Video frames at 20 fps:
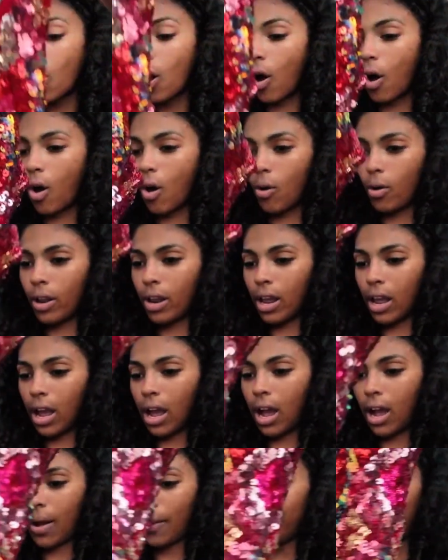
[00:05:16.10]
Oh
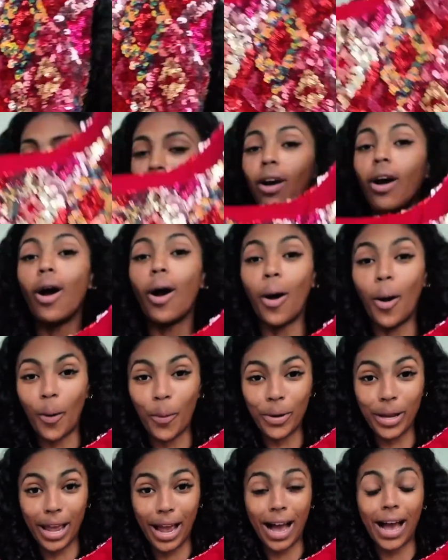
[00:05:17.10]
yeah.
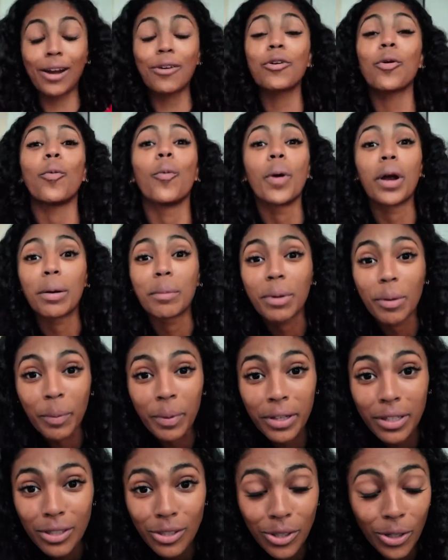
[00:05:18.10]
I don't know where I'm gonna
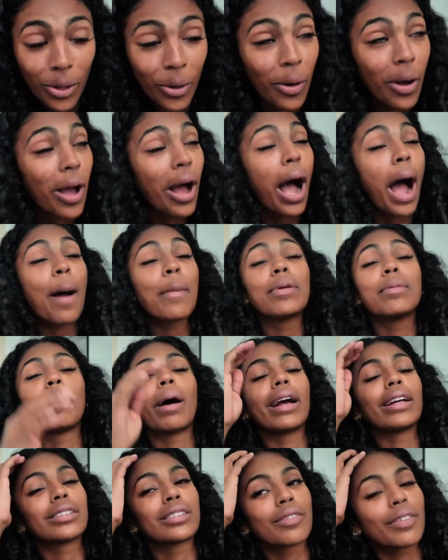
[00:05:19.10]
wear this to. I'll be
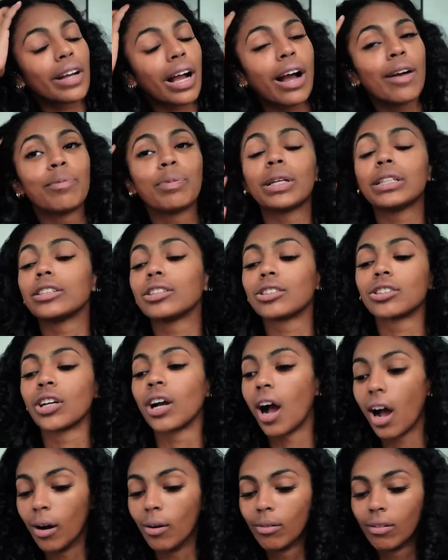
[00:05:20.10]
buying stuff like I have places to
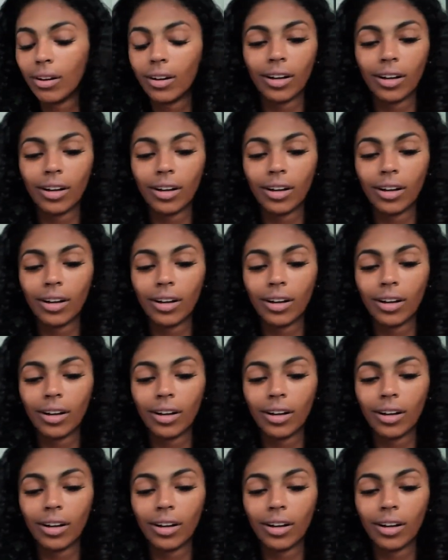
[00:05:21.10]
go.